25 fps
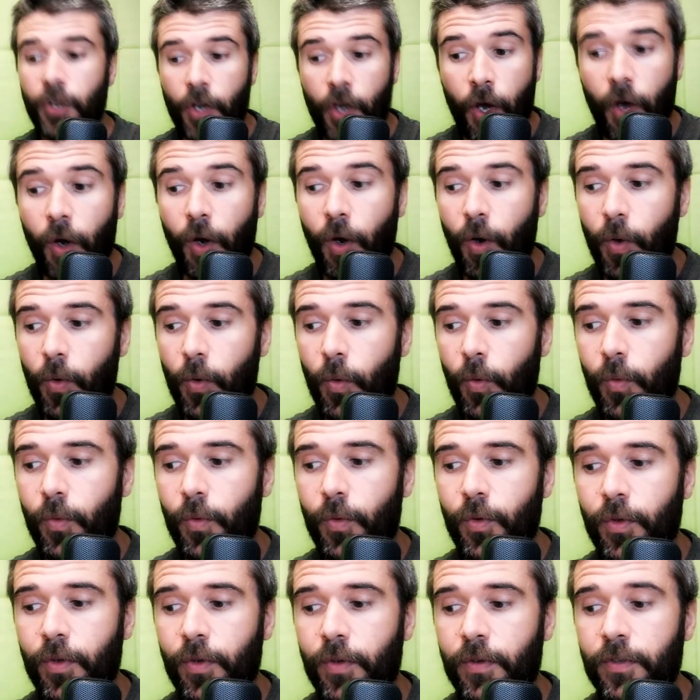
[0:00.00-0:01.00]
No!
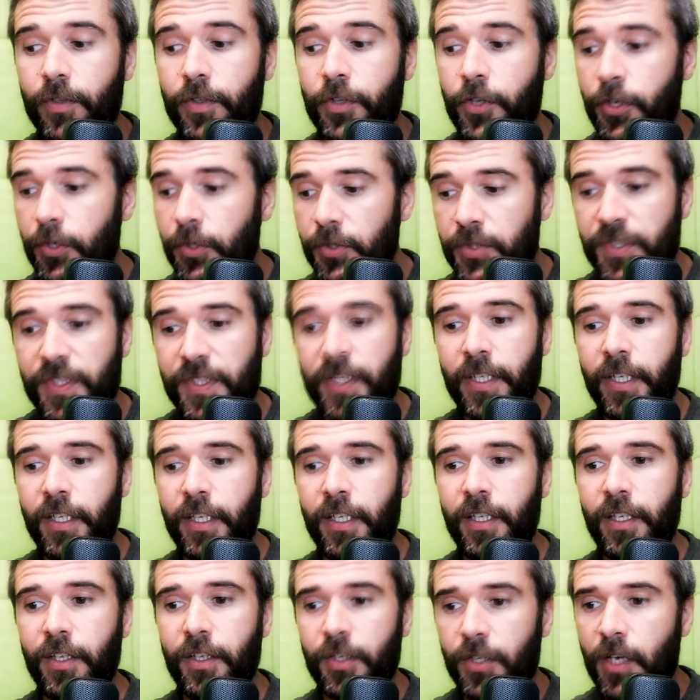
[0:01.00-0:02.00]
You
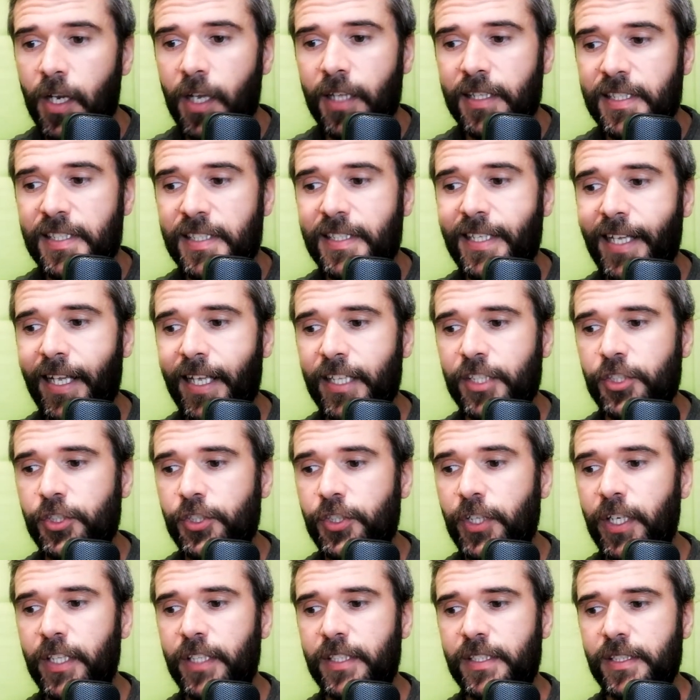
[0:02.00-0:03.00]
see, you don't understand
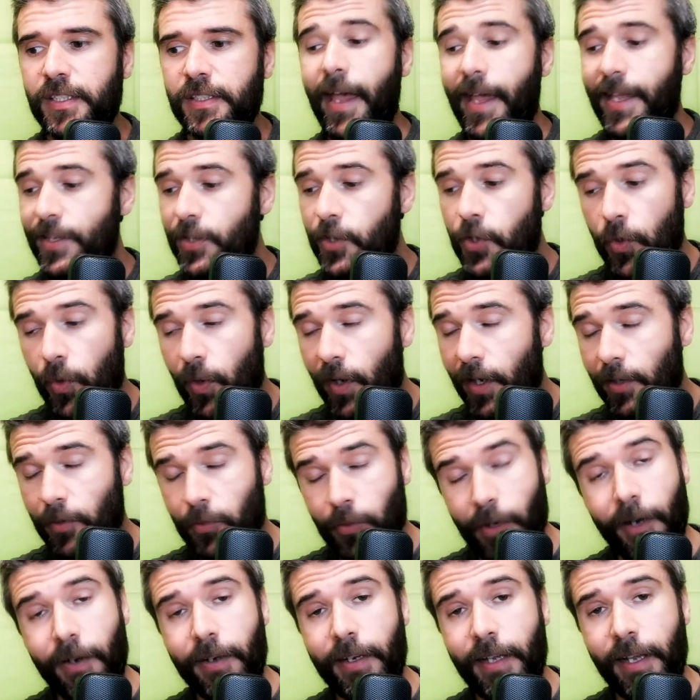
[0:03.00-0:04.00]
shit, and you are
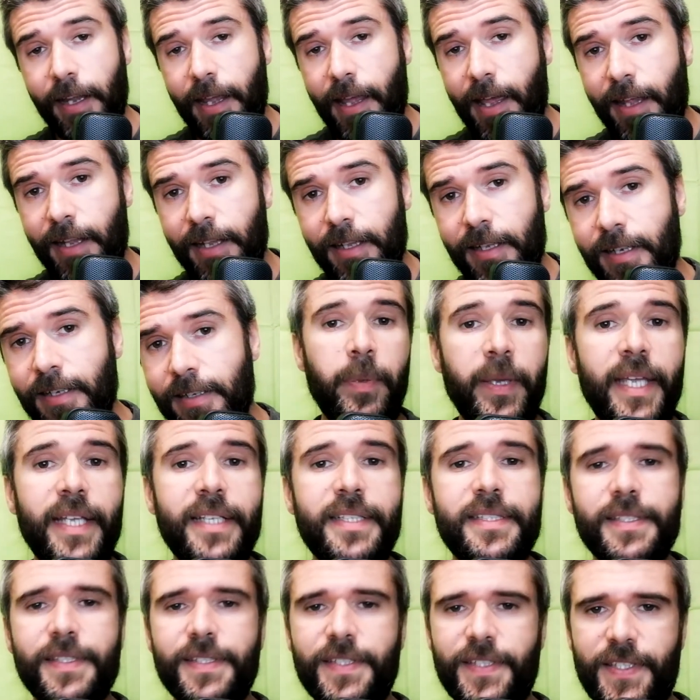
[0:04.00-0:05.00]
wrong again?
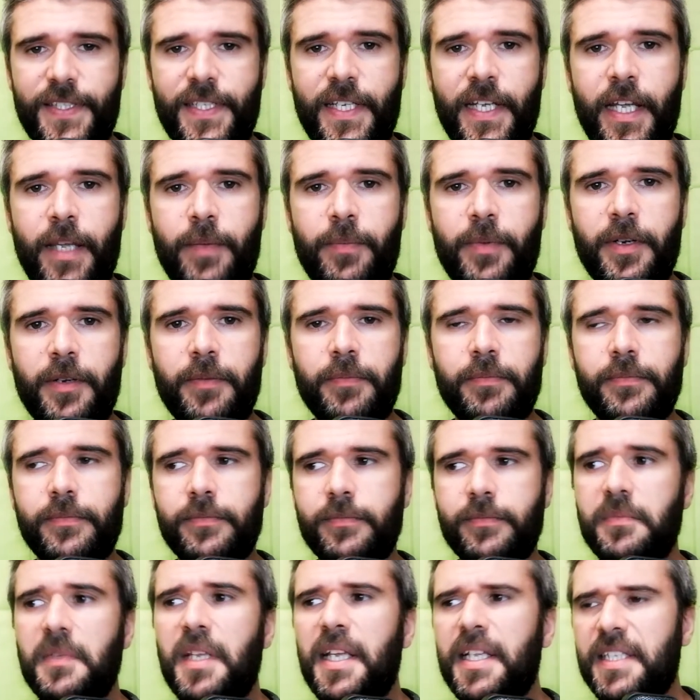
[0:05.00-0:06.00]
Beat Saber.
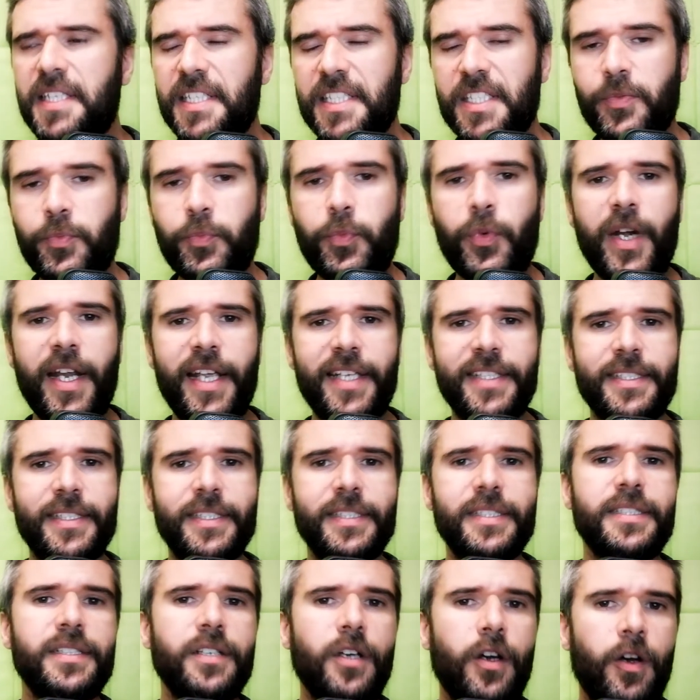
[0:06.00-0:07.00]
It is
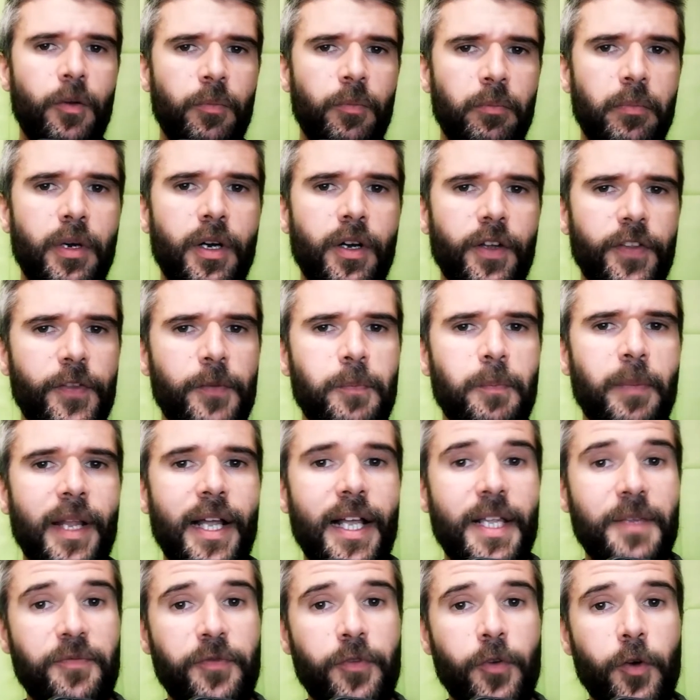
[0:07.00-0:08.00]
present on both
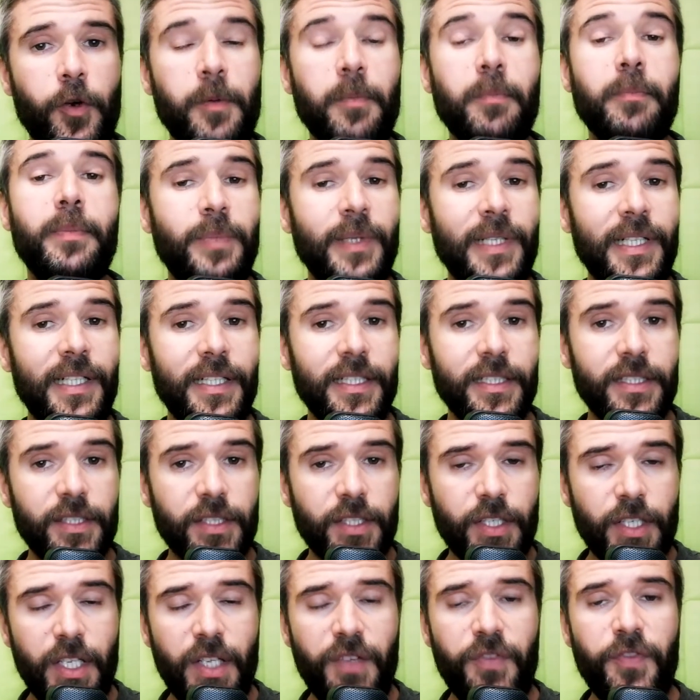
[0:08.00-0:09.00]
platforms, but
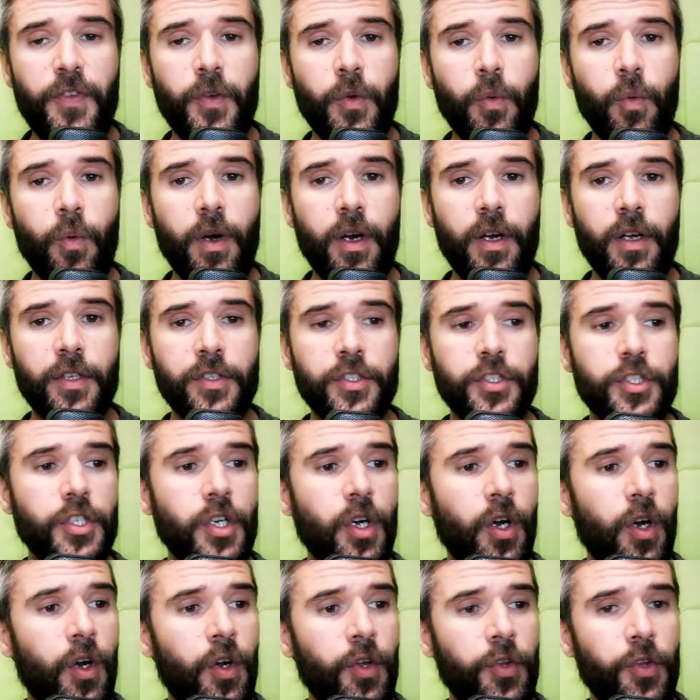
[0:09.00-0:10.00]
if you want
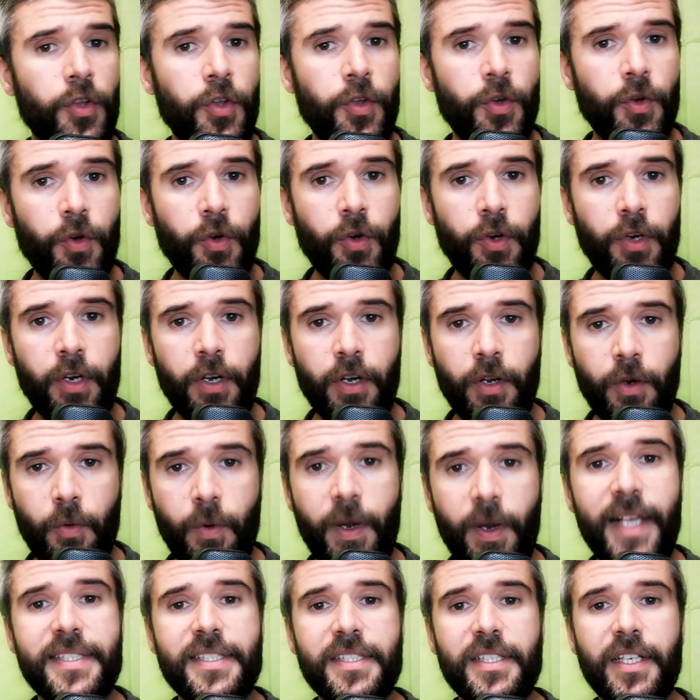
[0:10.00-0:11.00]
on your
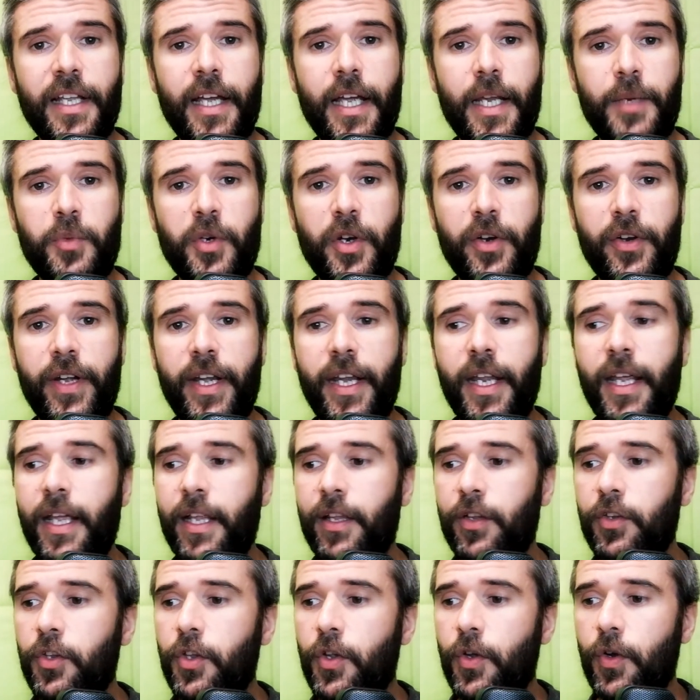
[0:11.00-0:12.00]
Quest library
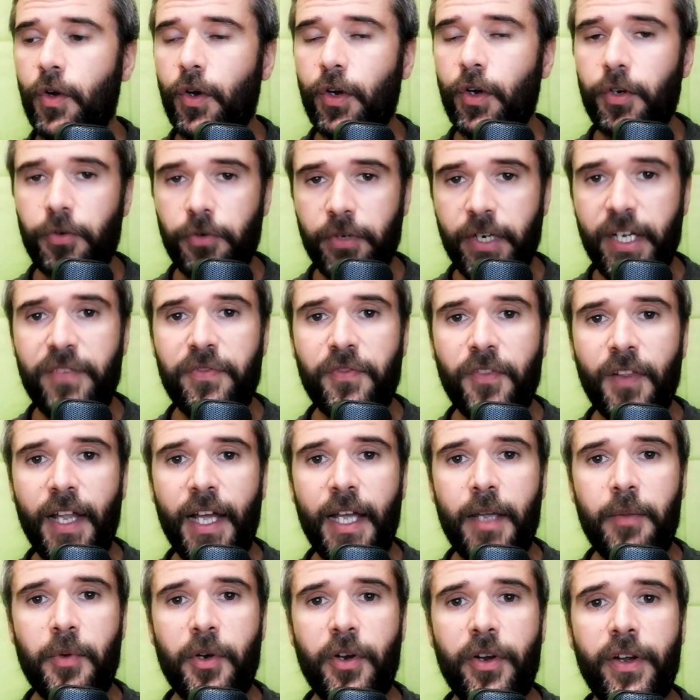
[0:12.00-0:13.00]
and your Rift
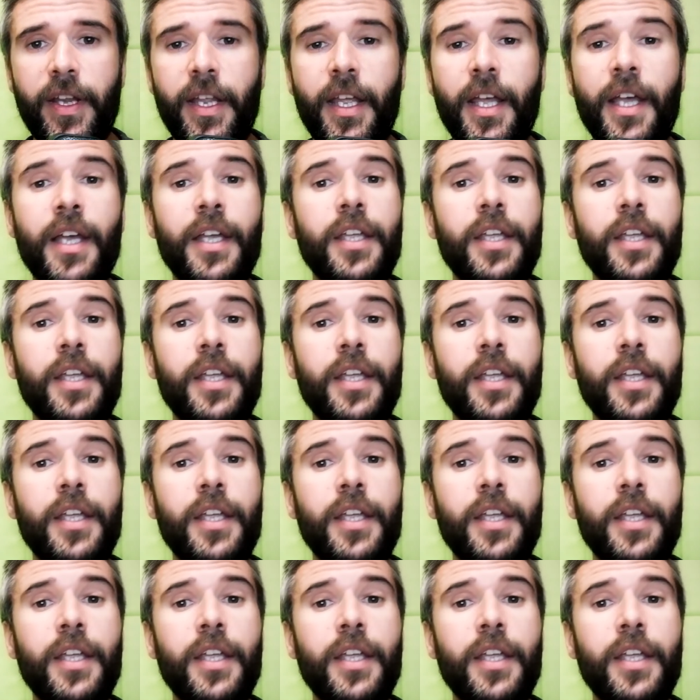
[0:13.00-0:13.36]
library,